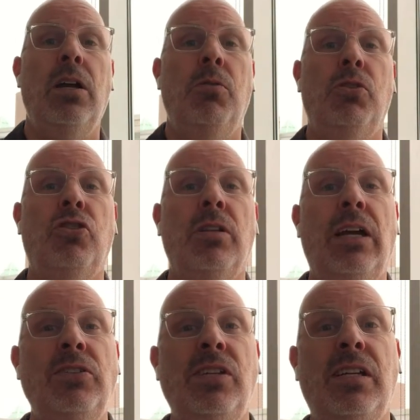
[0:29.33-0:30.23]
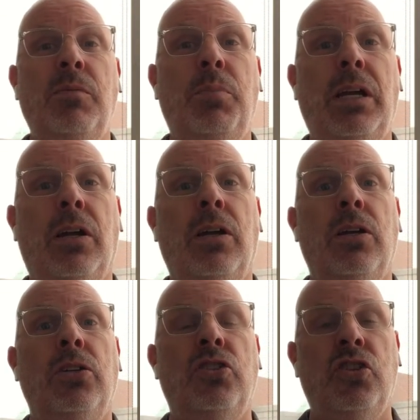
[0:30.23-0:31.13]
which allows you to compare
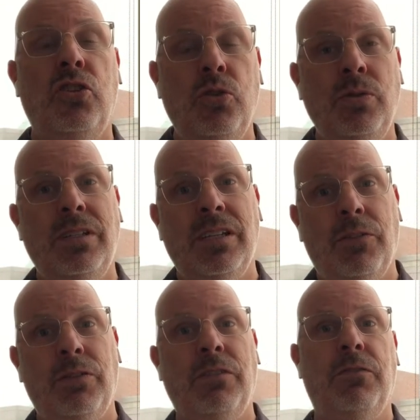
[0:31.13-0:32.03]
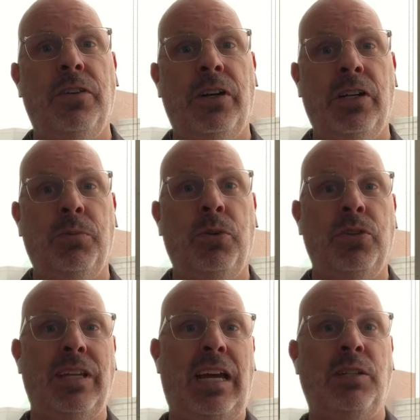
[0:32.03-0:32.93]
two different
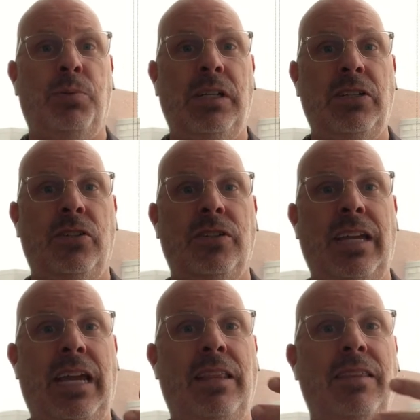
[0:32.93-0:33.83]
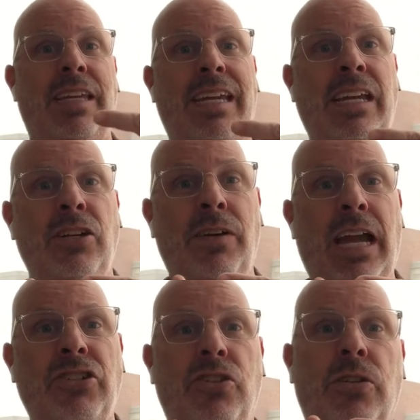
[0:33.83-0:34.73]
variables as predictors, and the
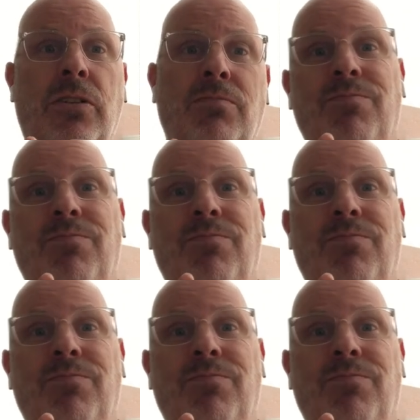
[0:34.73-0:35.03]
interaction, or